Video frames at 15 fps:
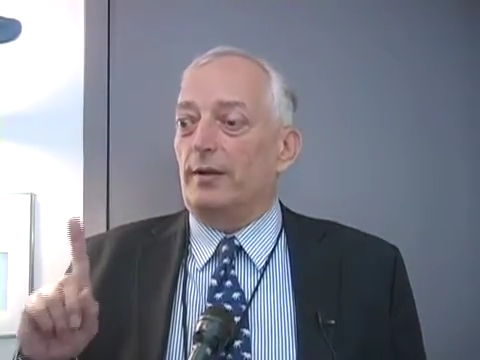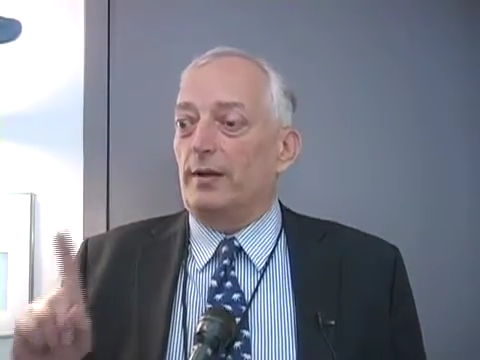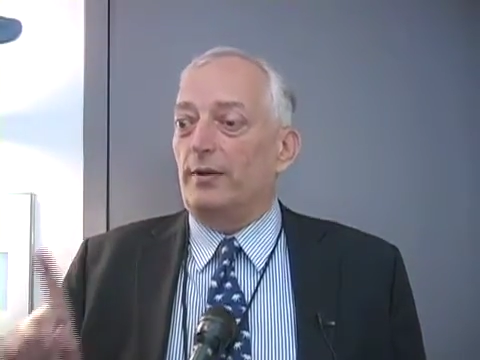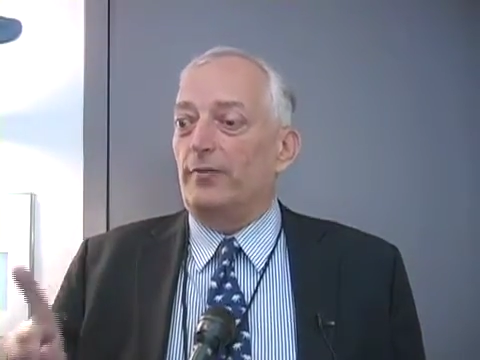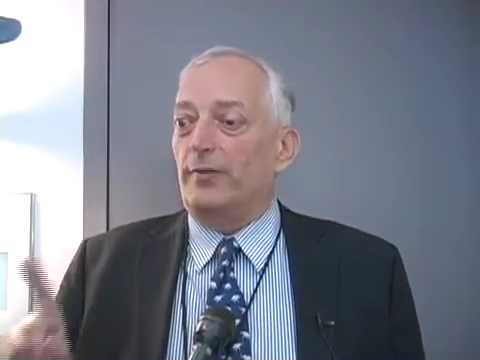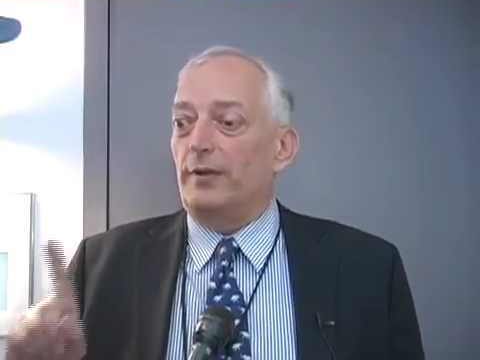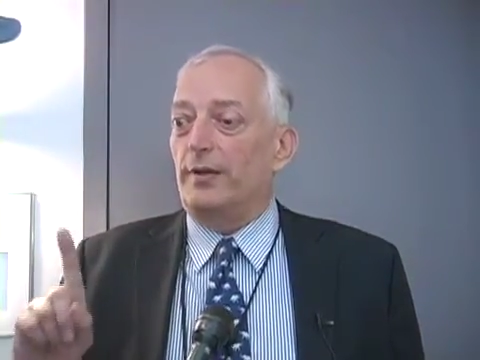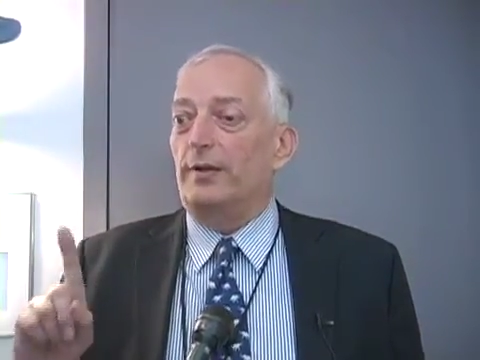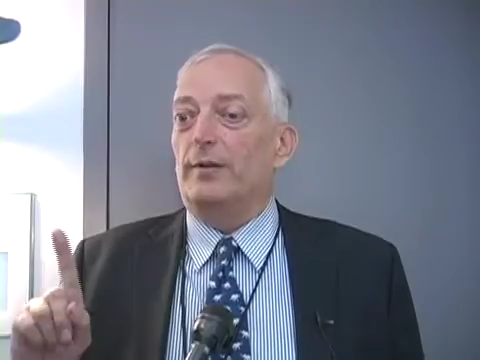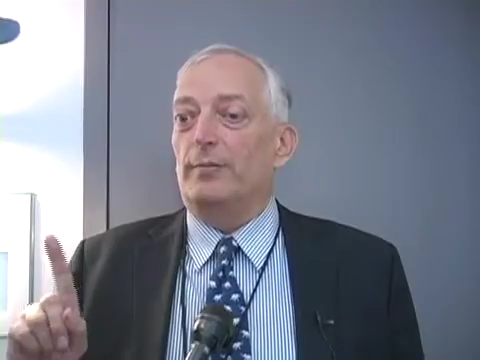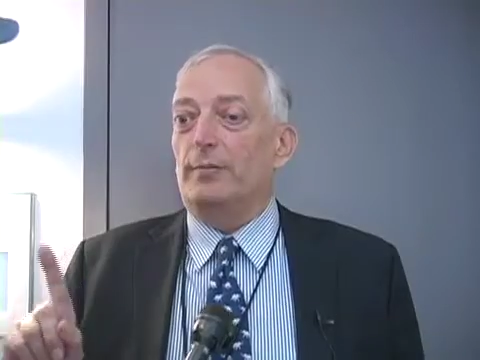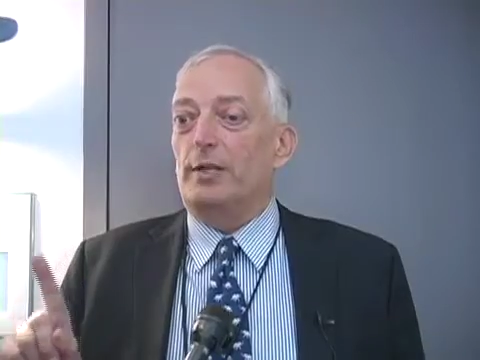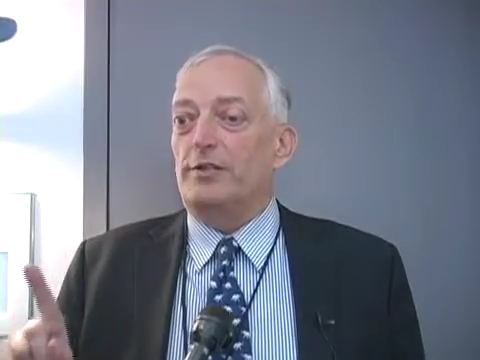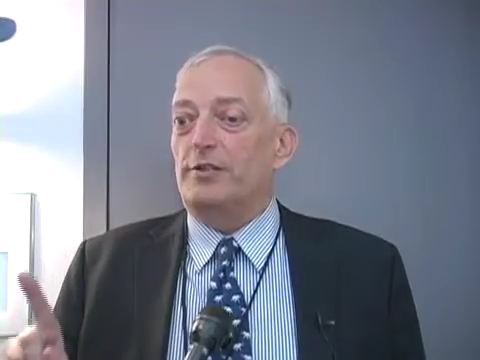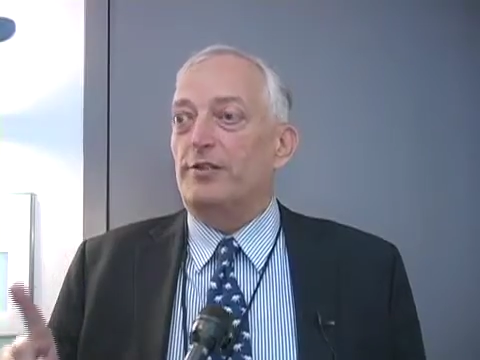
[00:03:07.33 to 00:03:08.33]
after
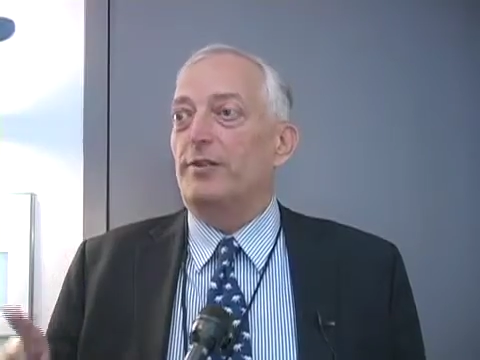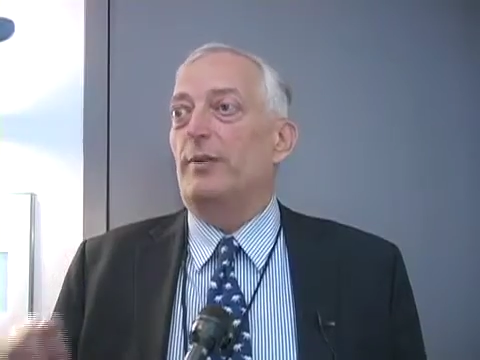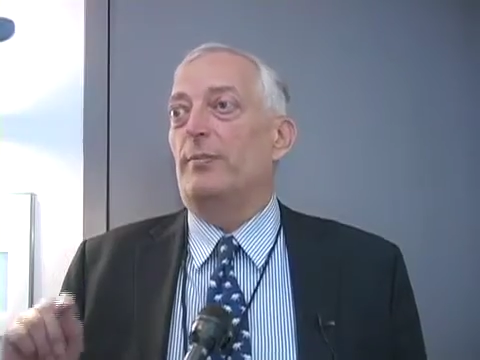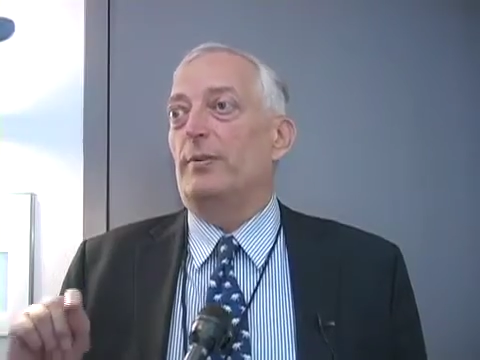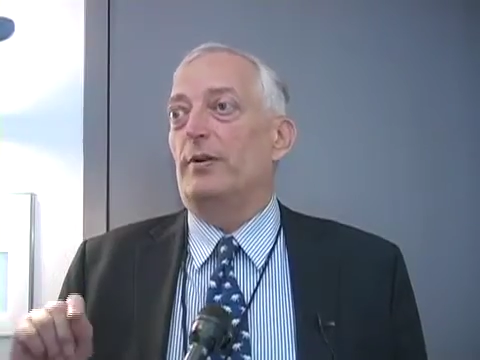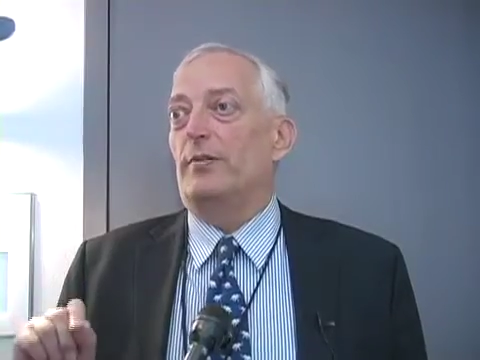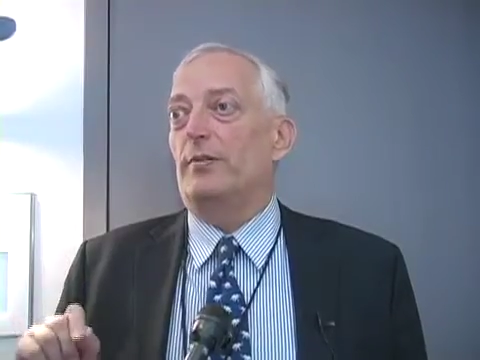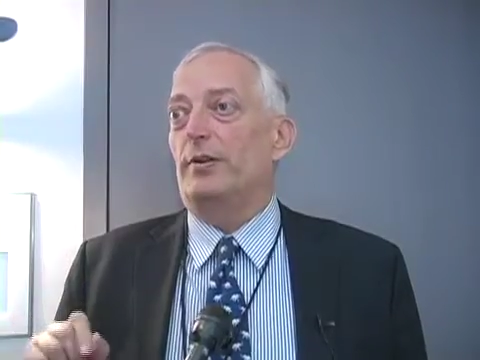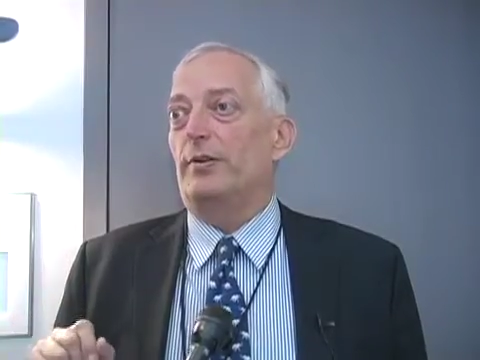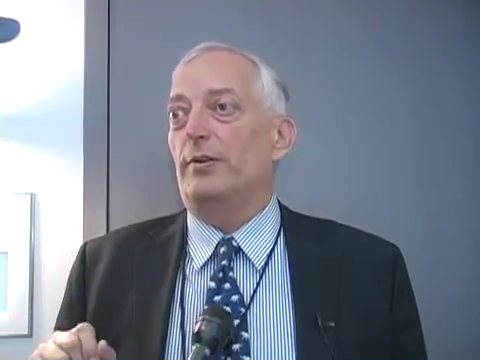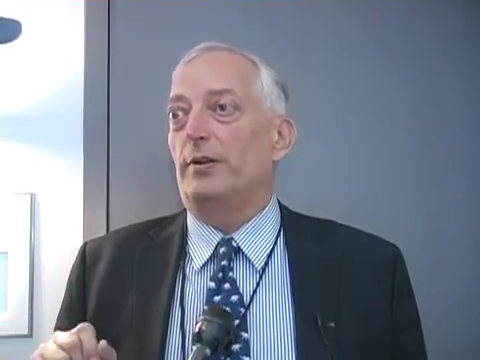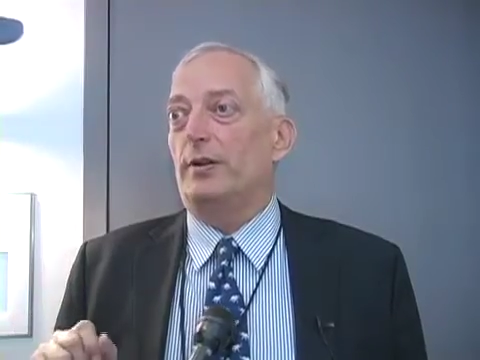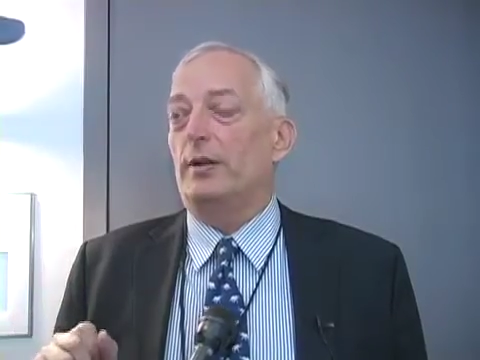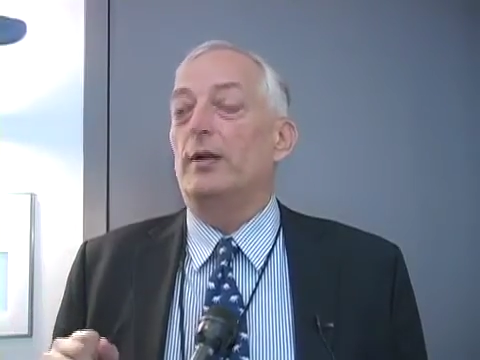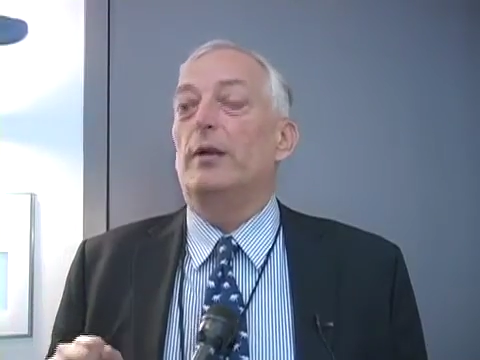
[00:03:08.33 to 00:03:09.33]
mid-December of this
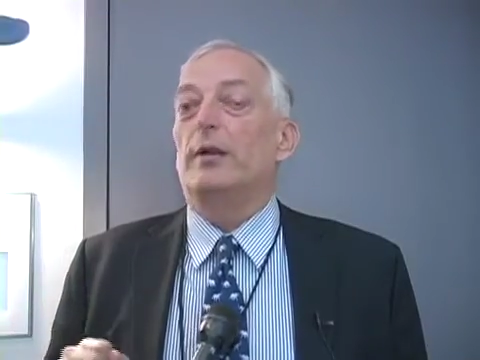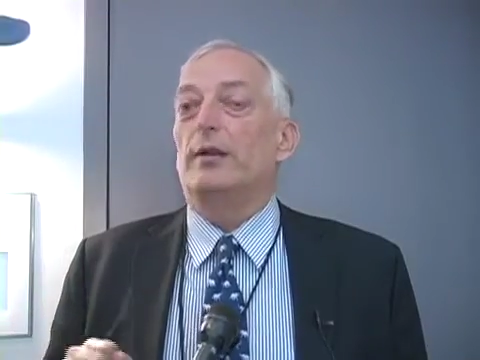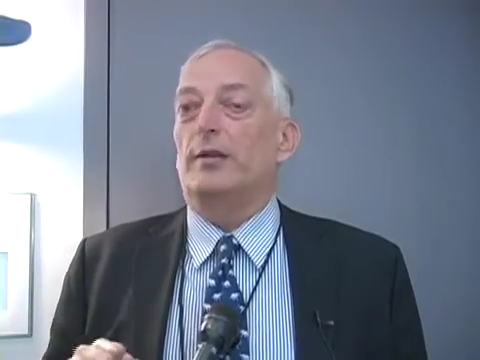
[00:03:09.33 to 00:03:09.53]
year,